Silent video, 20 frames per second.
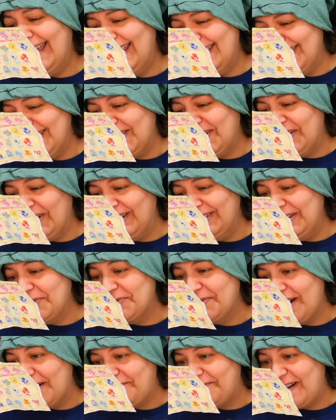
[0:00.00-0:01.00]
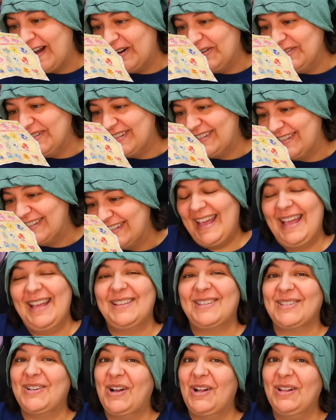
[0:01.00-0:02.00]
Is it called the Rough House?
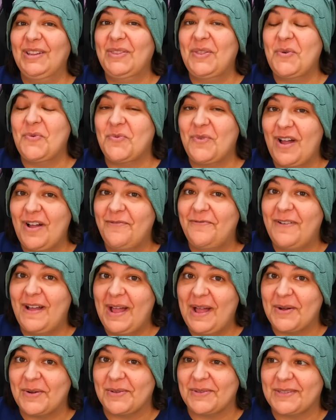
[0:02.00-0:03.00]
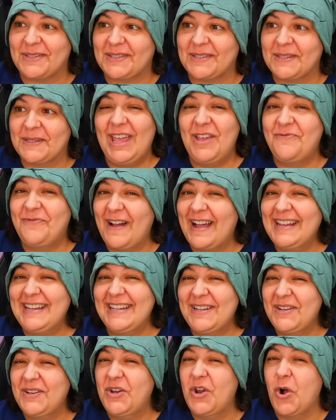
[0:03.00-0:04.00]
It's called the Rough House. If I
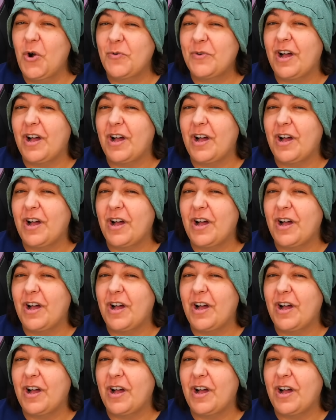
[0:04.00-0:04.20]
didn't know